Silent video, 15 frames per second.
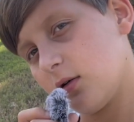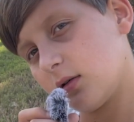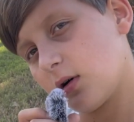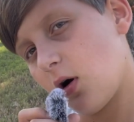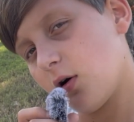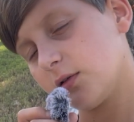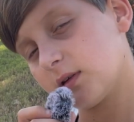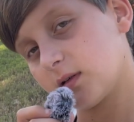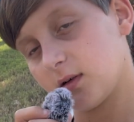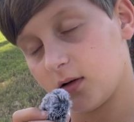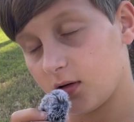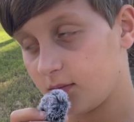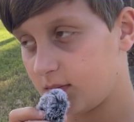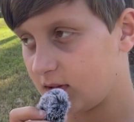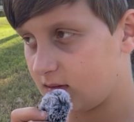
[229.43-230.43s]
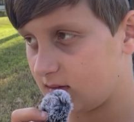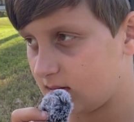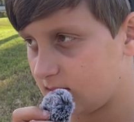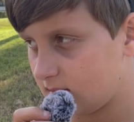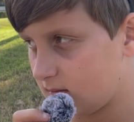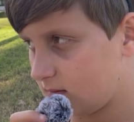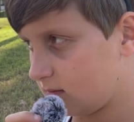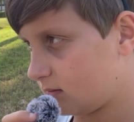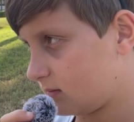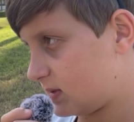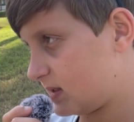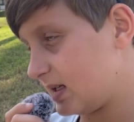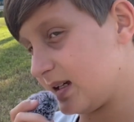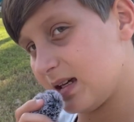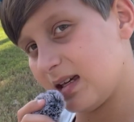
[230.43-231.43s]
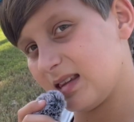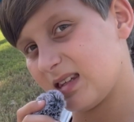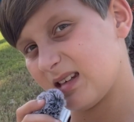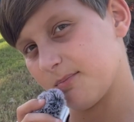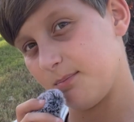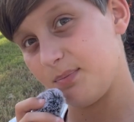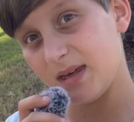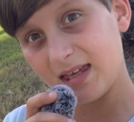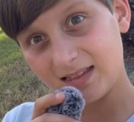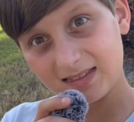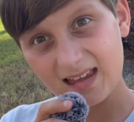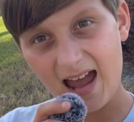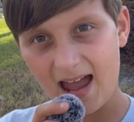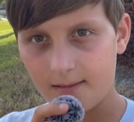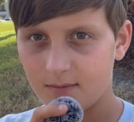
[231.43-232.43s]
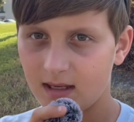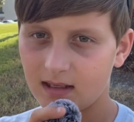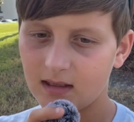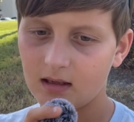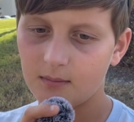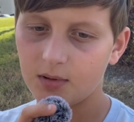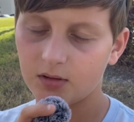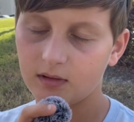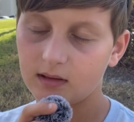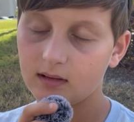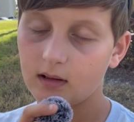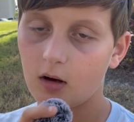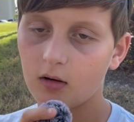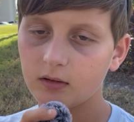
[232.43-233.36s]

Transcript: Coulter Urban is seeking to beat that, making a building